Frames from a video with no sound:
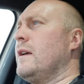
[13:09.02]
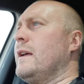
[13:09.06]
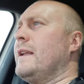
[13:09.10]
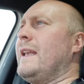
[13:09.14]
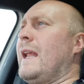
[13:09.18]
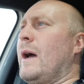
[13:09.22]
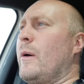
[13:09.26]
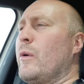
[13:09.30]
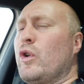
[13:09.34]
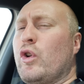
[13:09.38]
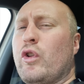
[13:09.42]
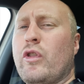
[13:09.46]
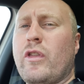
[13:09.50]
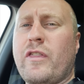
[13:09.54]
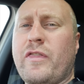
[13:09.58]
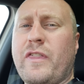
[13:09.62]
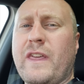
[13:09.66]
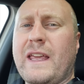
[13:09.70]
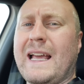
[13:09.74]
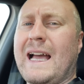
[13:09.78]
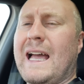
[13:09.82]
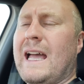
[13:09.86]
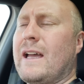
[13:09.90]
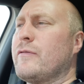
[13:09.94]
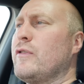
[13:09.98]
Now, another
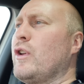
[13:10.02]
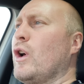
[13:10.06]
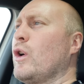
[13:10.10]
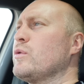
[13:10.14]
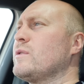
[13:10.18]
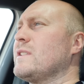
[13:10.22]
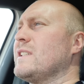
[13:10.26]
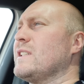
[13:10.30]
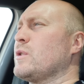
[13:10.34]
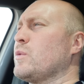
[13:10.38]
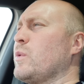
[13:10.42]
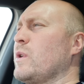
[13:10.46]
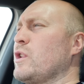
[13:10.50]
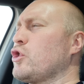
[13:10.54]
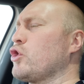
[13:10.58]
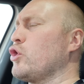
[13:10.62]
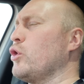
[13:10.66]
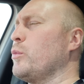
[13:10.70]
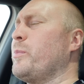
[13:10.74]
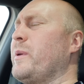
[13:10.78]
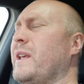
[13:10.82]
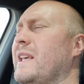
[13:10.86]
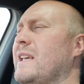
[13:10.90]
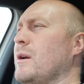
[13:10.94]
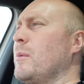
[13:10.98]
thing I've noticed, which
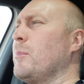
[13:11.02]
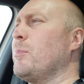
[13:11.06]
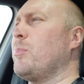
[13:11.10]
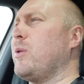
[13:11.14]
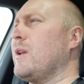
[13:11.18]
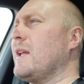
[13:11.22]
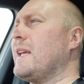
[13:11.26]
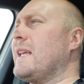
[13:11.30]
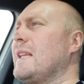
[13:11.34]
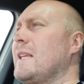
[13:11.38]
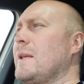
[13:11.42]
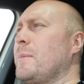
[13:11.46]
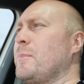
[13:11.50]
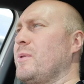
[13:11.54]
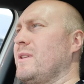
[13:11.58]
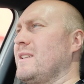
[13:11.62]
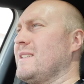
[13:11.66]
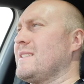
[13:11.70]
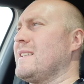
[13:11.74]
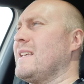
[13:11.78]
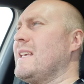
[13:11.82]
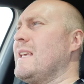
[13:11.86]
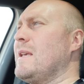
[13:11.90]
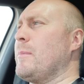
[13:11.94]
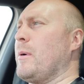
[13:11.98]
could be completely
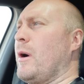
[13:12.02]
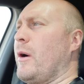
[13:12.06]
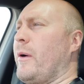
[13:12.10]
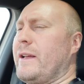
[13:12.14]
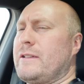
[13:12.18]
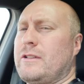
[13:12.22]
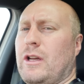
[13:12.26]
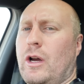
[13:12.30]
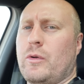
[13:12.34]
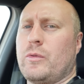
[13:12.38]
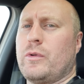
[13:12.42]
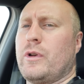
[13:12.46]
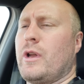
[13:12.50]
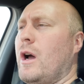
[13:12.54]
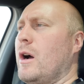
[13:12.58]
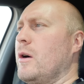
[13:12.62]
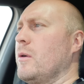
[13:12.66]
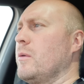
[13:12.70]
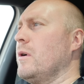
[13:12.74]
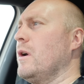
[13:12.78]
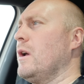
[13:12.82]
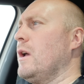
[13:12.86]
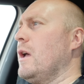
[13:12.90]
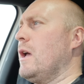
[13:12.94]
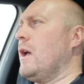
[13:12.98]
placebo, I don't
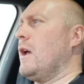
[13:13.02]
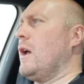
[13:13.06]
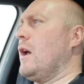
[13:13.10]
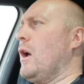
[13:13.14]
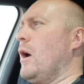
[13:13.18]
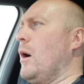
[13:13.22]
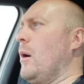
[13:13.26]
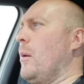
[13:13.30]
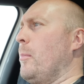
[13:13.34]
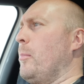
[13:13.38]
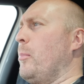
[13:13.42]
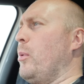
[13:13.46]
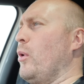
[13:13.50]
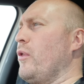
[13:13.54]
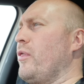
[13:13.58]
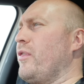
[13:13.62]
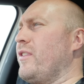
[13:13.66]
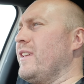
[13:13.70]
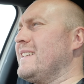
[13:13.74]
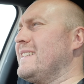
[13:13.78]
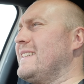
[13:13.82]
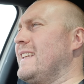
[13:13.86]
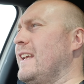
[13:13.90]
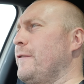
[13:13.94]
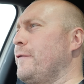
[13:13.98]
know, but
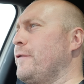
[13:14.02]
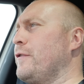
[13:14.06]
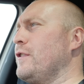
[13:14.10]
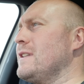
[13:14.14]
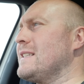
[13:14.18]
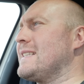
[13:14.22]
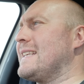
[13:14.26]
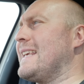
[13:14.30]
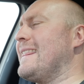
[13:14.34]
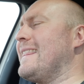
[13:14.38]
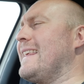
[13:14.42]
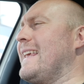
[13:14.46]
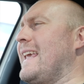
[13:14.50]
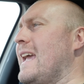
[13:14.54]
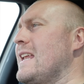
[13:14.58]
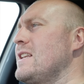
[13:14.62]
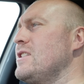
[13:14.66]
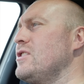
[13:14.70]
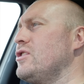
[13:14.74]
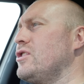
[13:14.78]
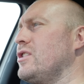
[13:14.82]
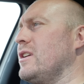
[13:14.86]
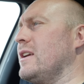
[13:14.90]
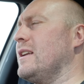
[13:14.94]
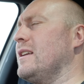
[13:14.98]
the difference in the
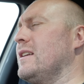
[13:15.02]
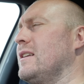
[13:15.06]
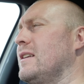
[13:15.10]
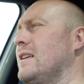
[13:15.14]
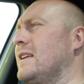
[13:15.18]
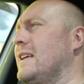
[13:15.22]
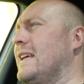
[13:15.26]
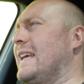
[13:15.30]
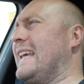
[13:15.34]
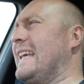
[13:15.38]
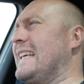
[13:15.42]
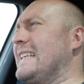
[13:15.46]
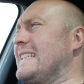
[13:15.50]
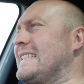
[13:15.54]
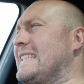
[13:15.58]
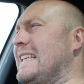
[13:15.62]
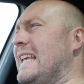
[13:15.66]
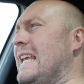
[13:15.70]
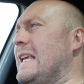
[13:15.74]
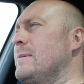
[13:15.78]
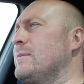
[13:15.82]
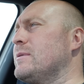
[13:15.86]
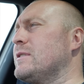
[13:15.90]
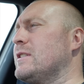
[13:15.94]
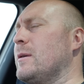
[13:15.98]
engine, it
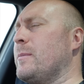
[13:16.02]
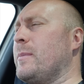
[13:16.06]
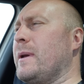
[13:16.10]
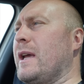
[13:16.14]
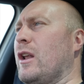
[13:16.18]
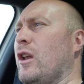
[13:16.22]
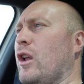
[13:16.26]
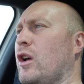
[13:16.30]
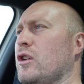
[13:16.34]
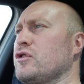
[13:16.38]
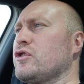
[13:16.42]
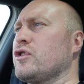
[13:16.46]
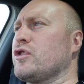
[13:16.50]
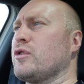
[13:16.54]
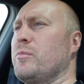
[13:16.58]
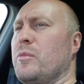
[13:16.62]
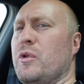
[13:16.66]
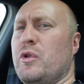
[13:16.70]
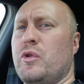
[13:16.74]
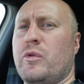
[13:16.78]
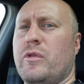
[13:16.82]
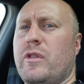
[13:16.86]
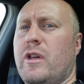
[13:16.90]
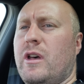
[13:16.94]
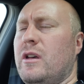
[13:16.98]
seems to be a lot
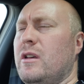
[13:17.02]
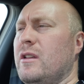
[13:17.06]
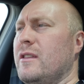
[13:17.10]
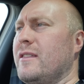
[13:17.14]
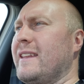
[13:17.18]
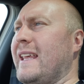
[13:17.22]
smoother.